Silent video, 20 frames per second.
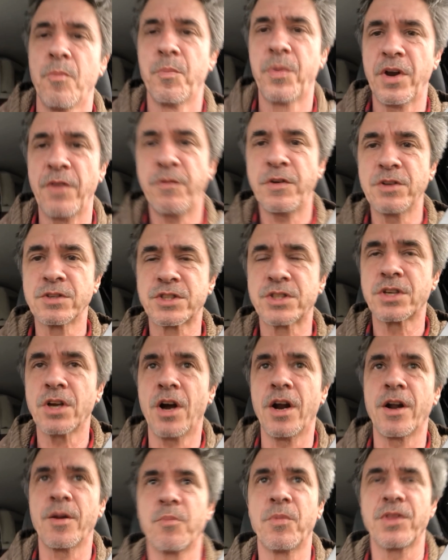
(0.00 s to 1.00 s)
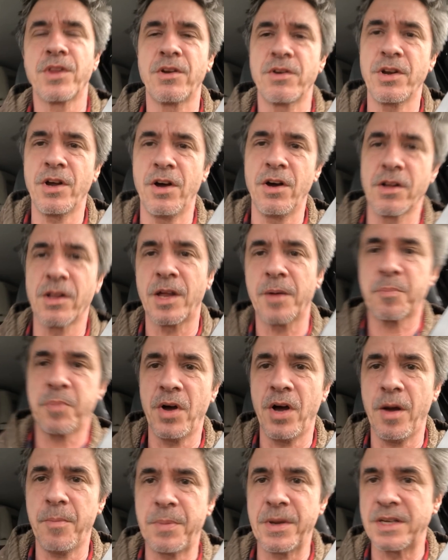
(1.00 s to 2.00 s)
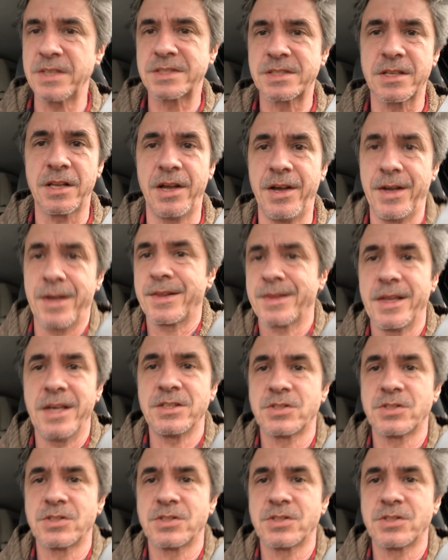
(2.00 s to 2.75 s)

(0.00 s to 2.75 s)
But if you start them when they're young, like puppies, like